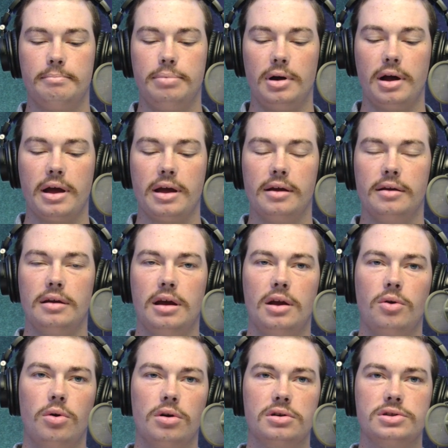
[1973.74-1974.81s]
but
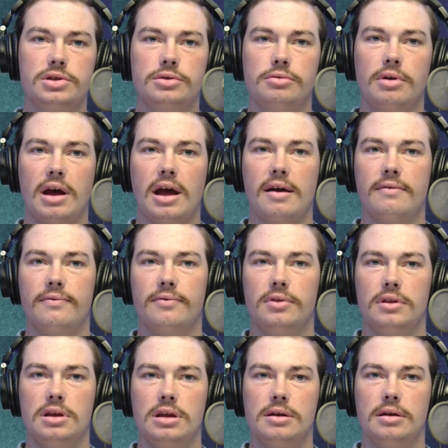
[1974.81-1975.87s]
in order to have
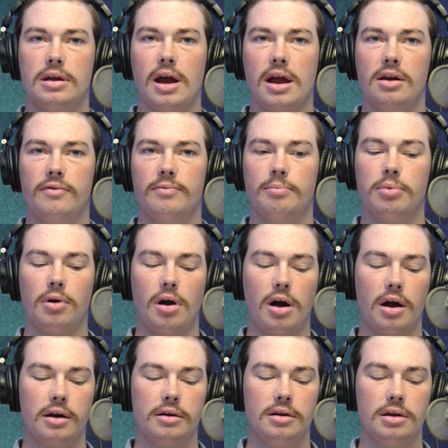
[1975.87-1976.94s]
the kind of
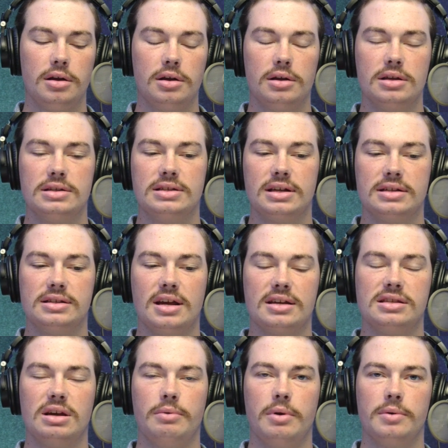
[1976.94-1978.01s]
broad
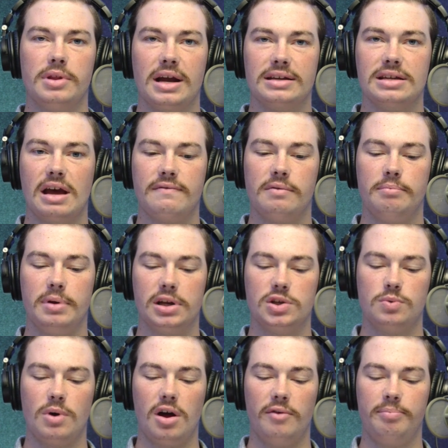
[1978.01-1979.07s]
success that we would like to have in Big
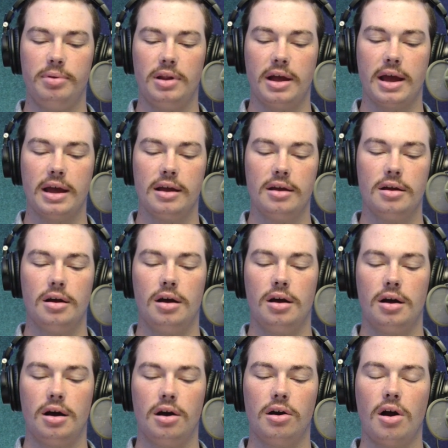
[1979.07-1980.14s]
12 play,
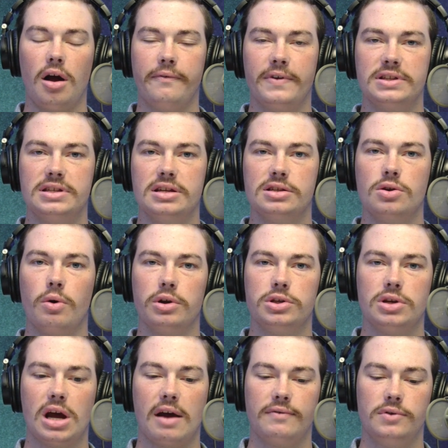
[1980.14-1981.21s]
our offense is going
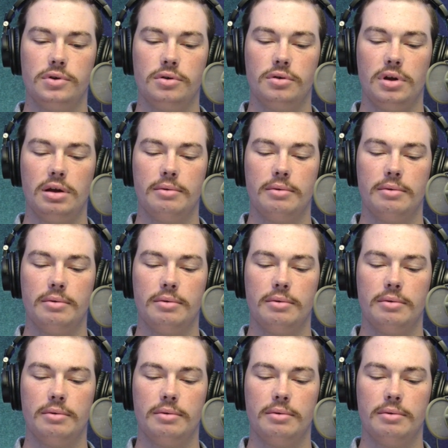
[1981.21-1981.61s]
to have to